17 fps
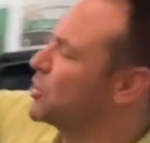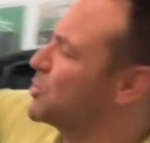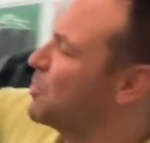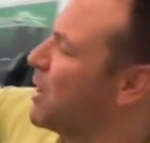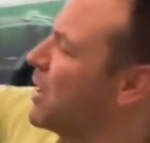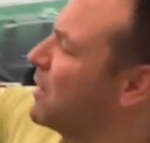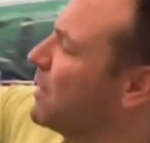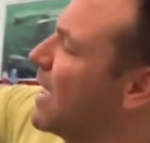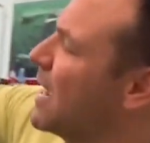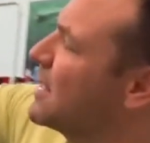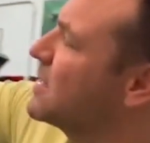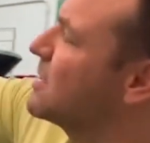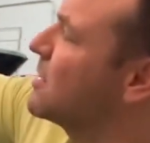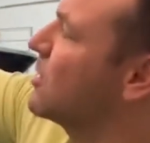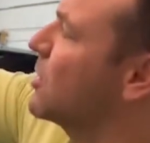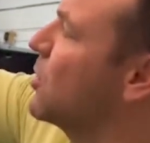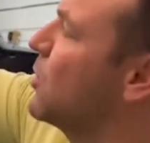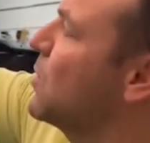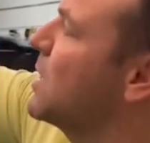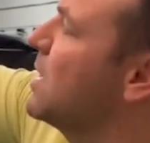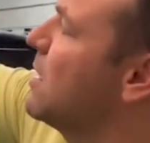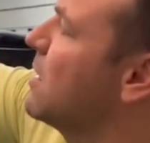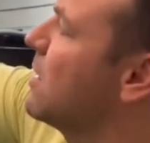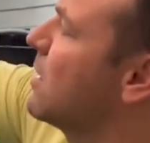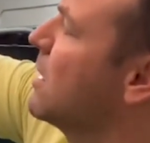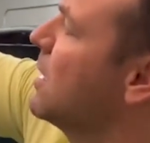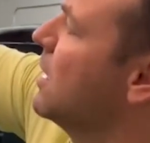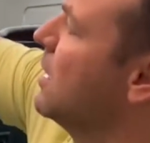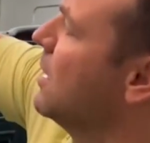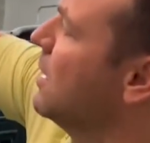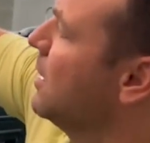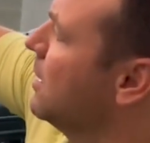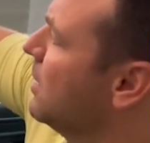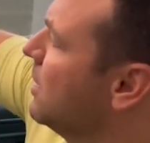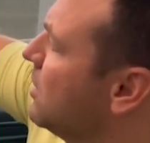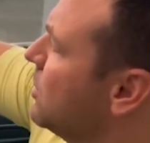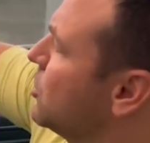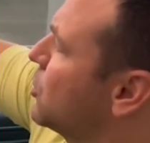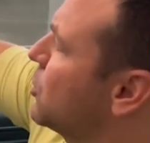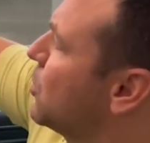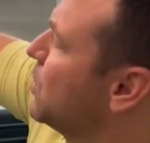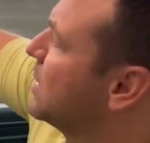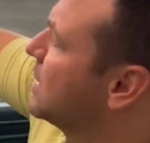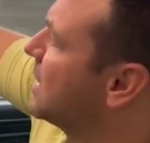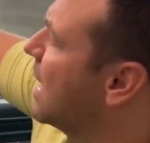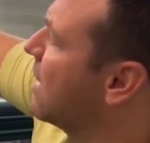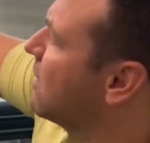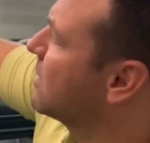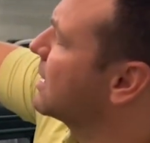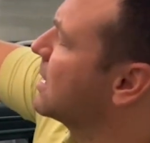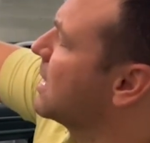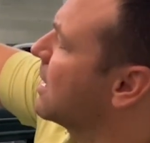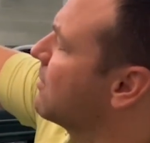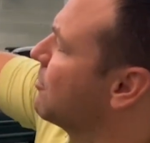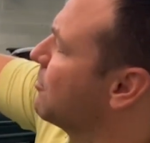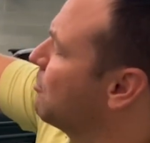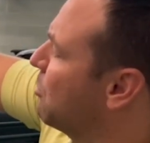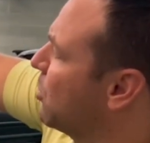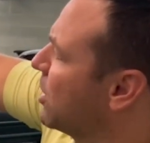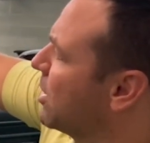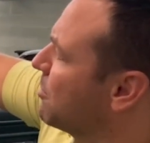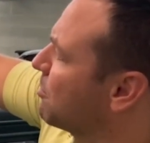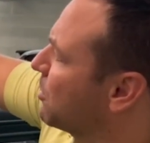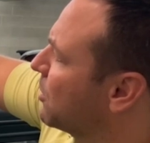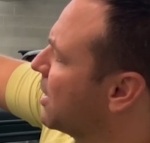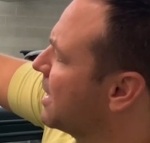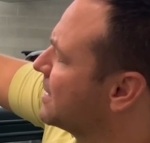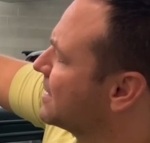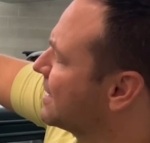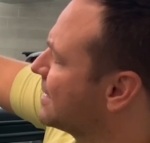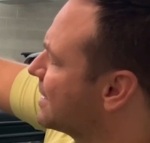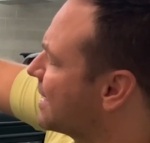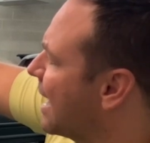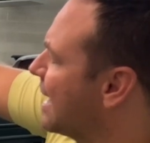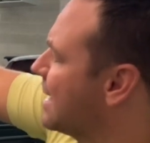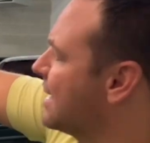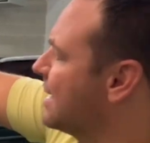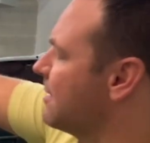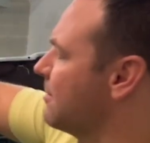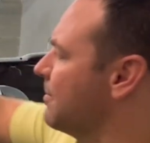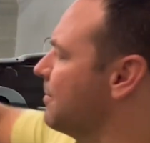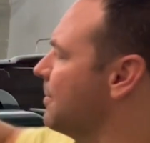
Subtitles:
spotlights that go here. Screw it down to kind of put it in place and tighten it